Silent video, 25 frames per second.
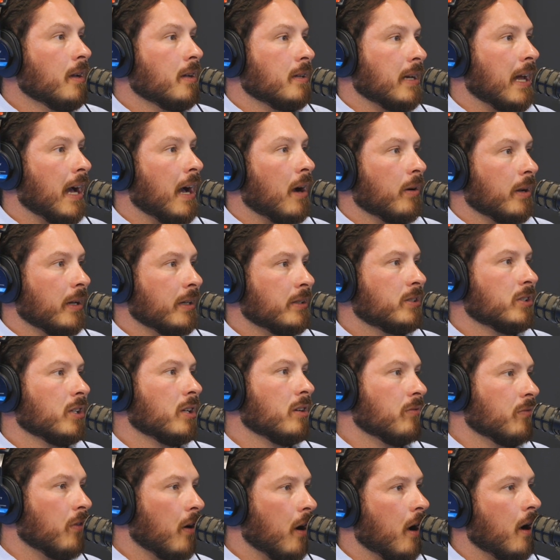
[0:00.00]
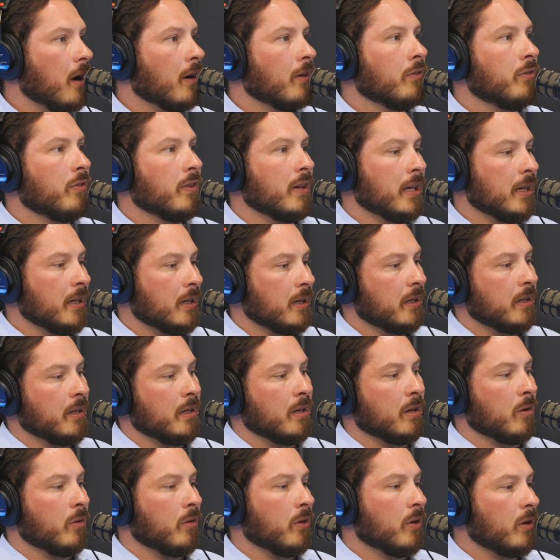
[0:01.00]
Now, it should involve,
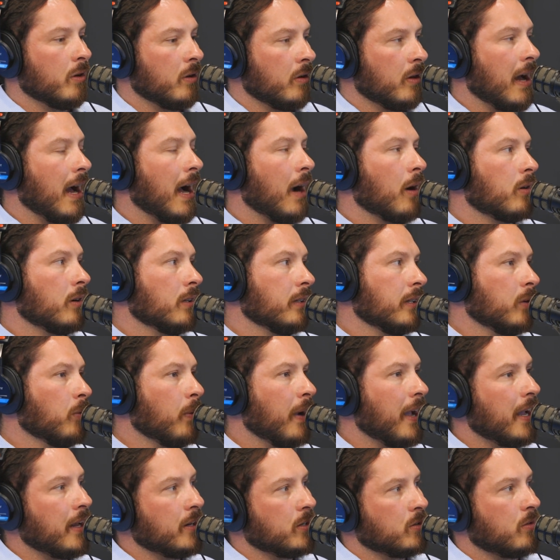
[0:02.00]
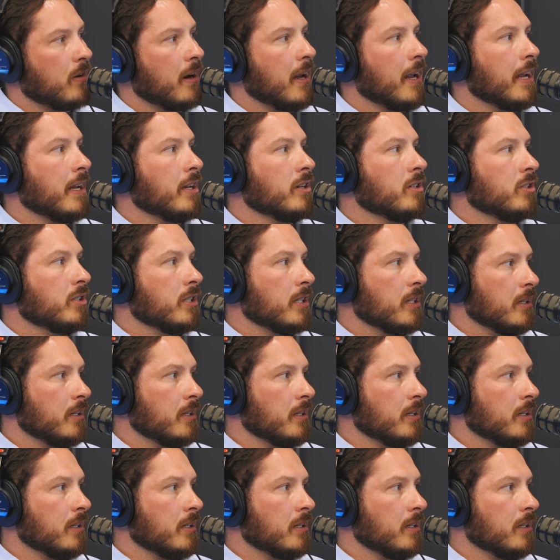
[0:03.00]
the hourly wage range,